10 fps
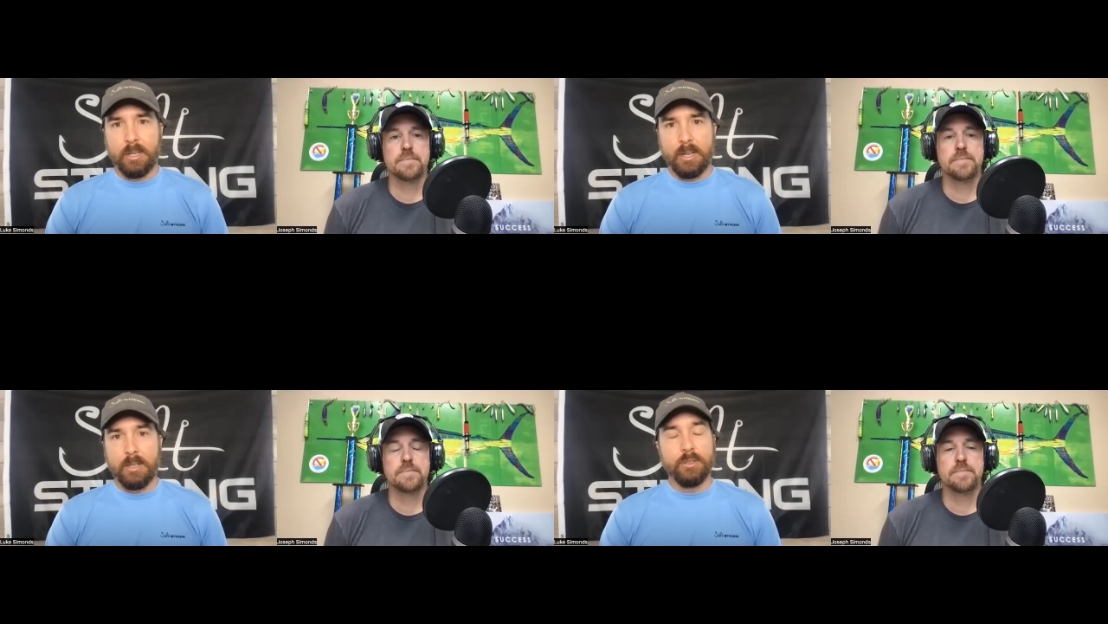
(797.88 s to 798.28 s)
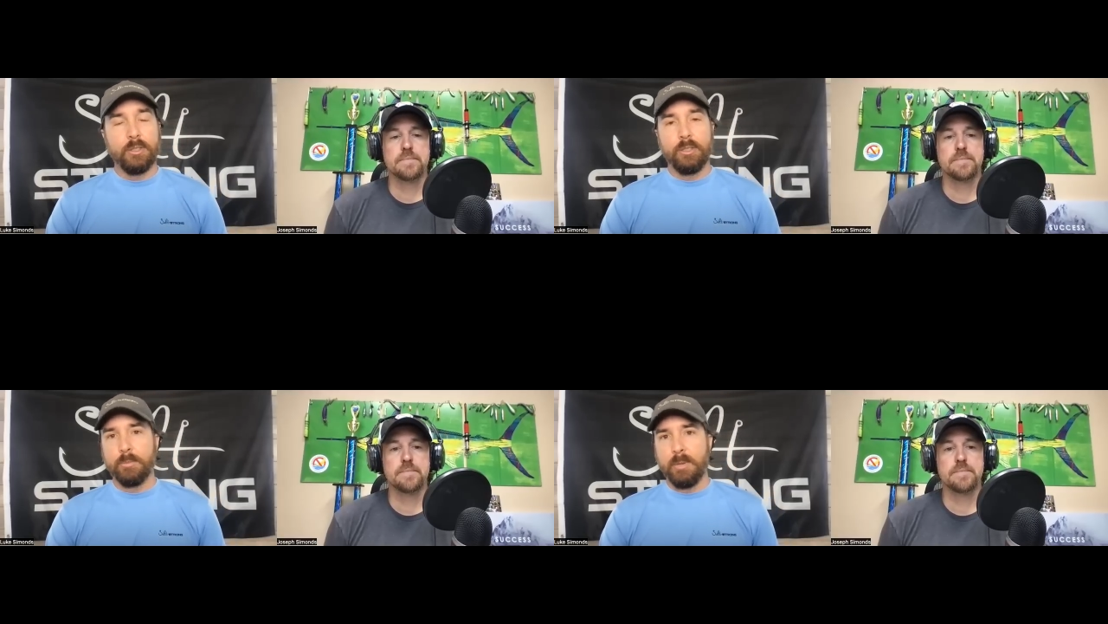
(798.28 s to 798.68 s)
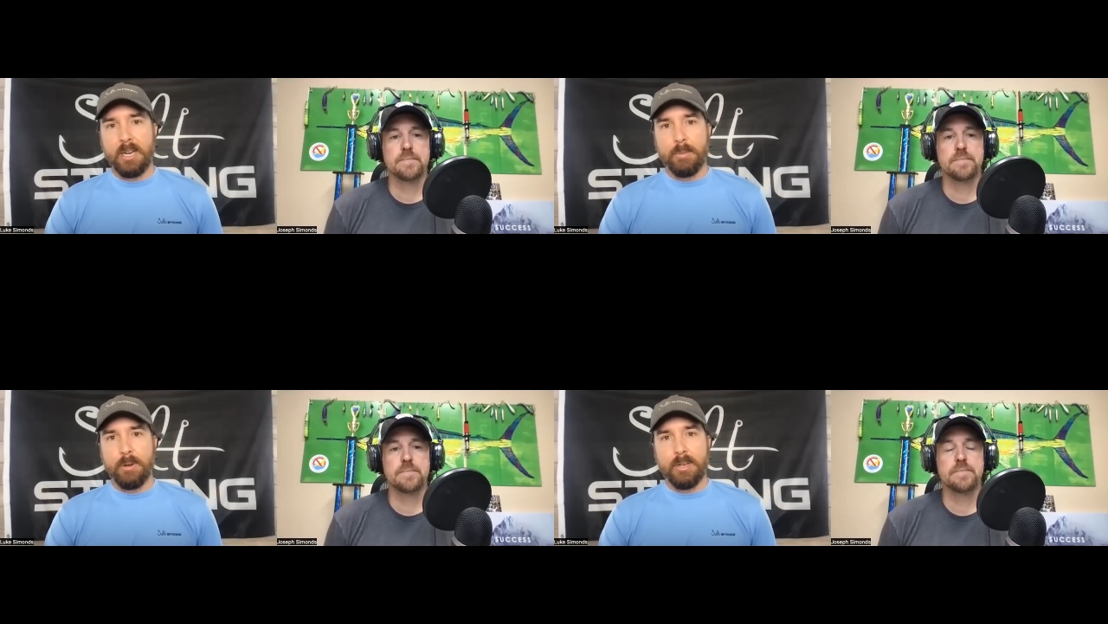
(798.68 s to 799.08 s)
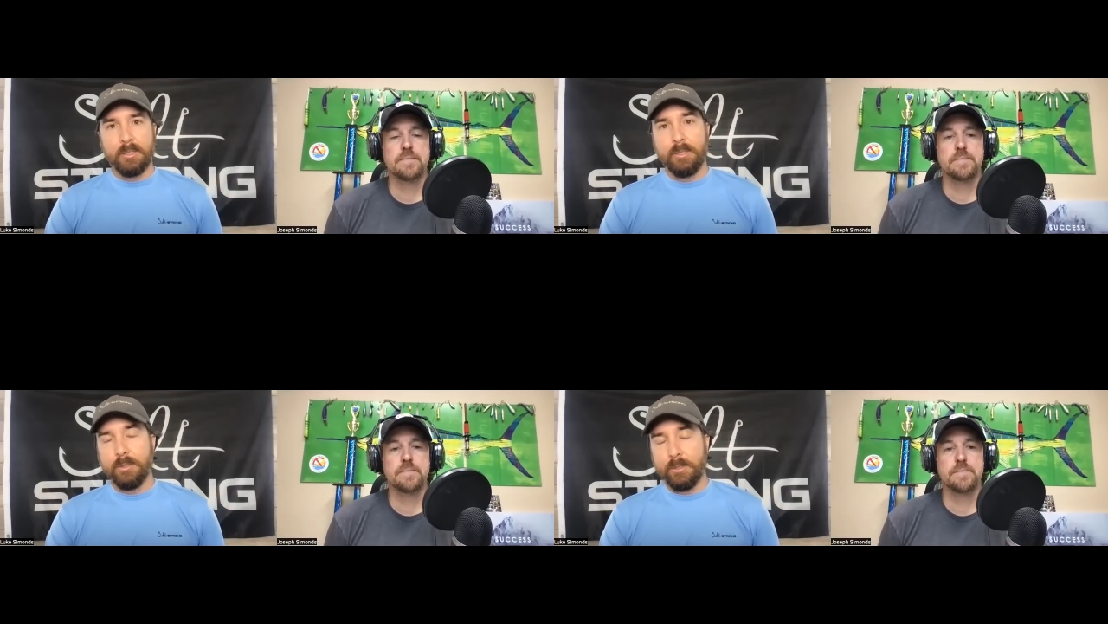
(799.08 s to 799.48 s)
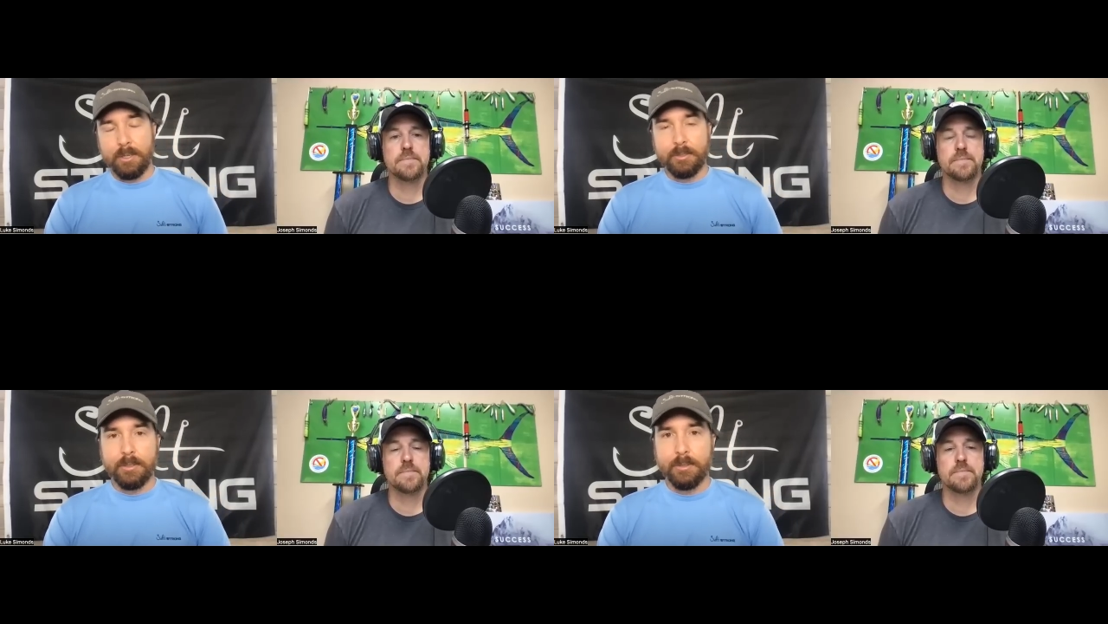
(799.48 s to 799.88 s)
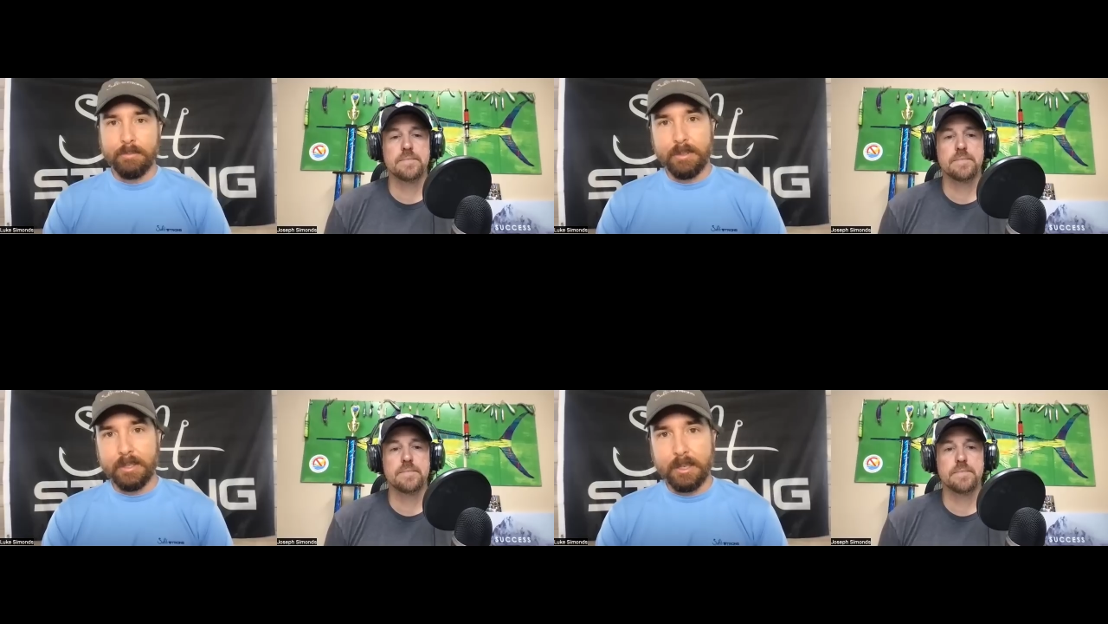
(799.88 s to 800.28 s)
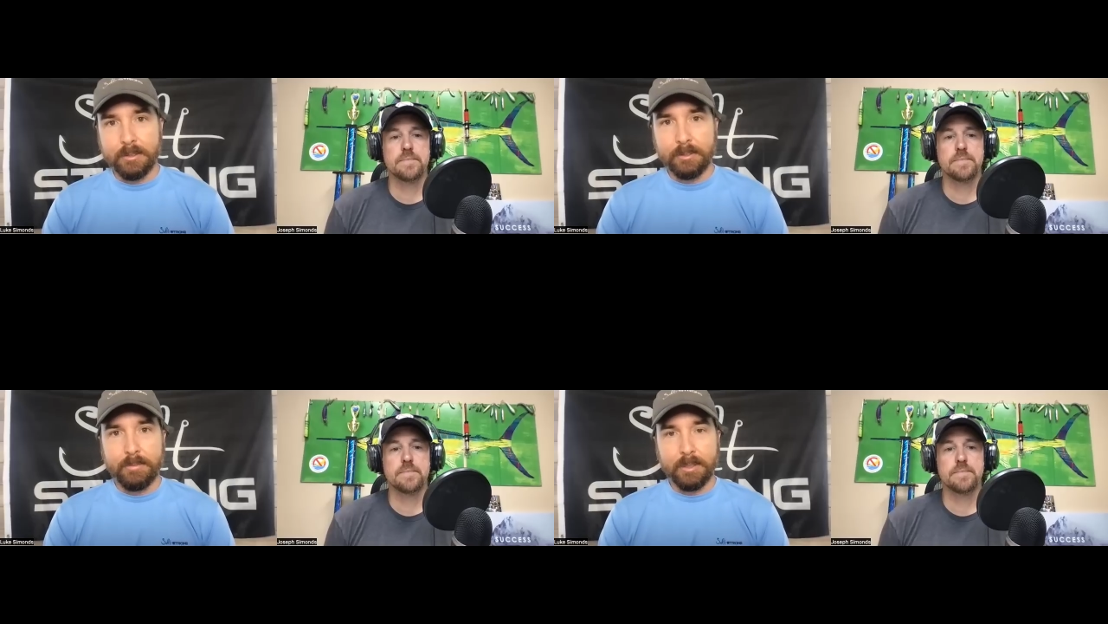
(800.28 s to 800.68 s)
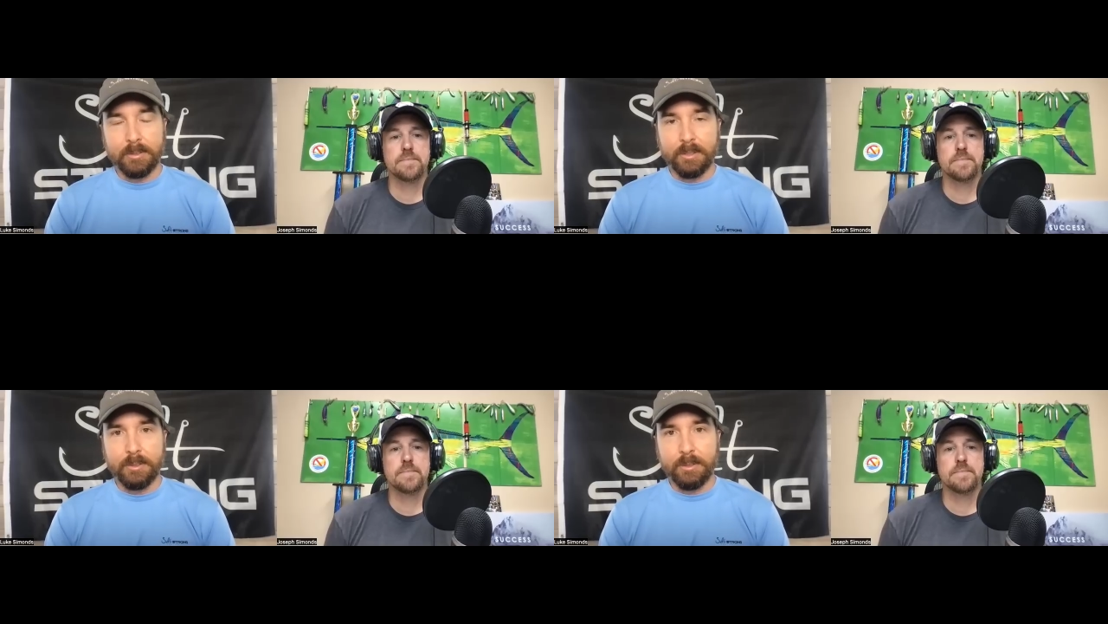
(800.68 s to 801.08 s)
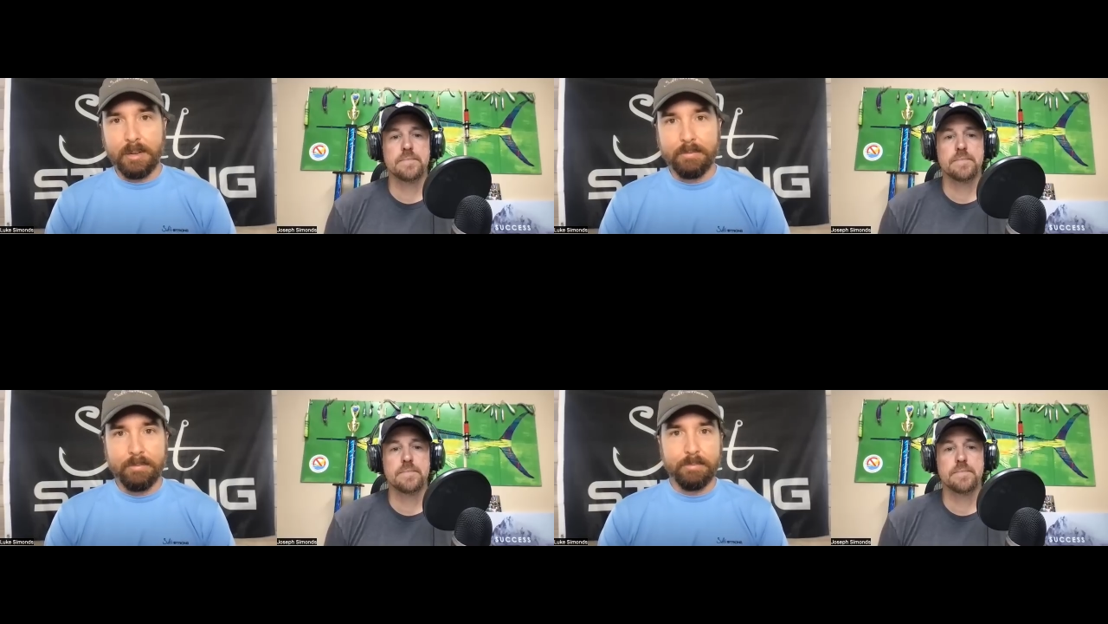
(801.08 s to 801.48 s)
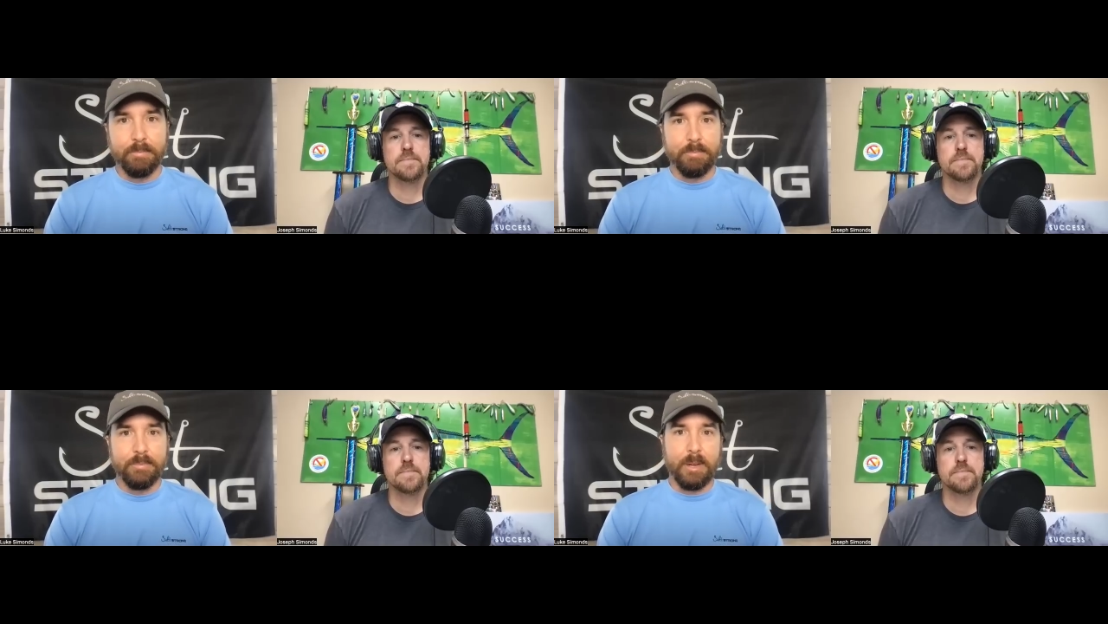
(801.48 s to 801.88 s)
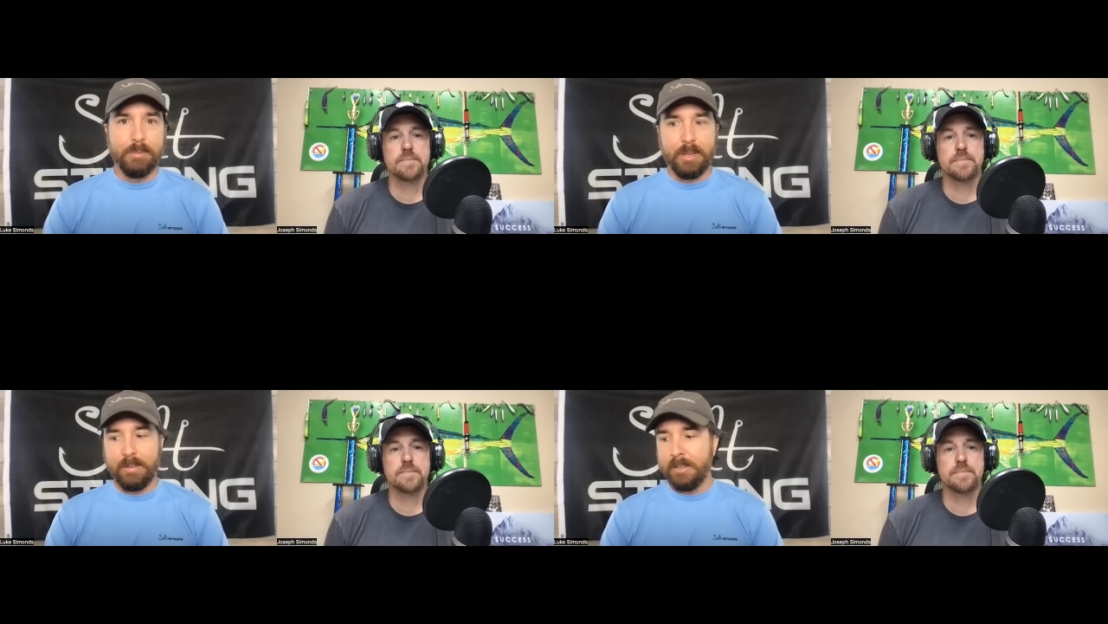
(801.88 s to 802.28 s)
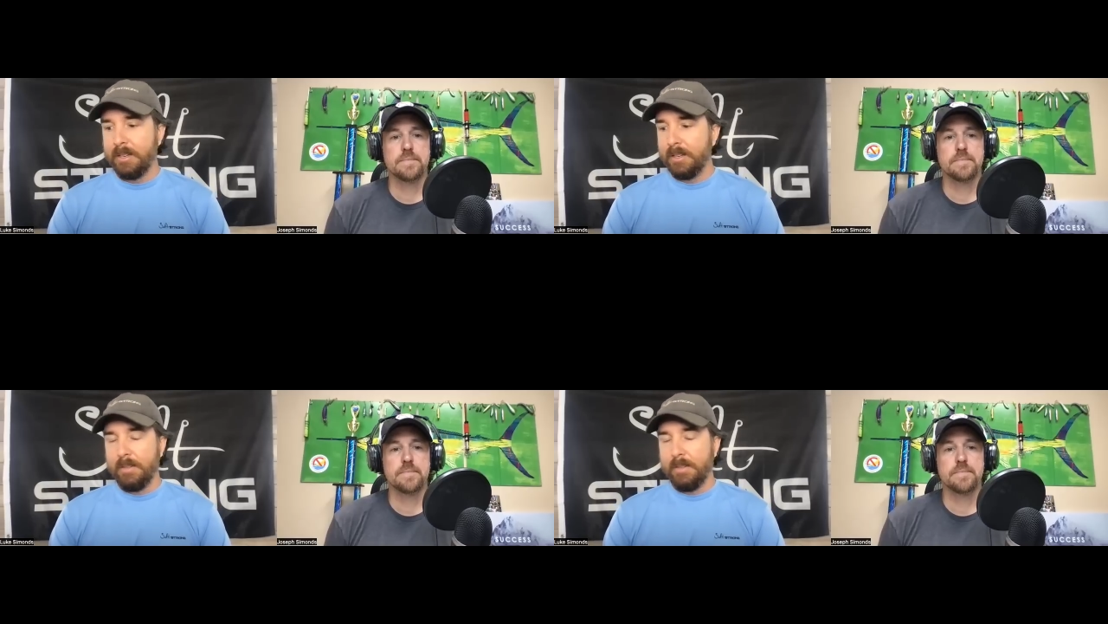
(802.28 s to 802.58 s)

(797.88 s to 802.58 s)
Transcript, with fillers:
Speaker 1: to I used to use banana boat and I still do. I still because that's I still have tubs of it.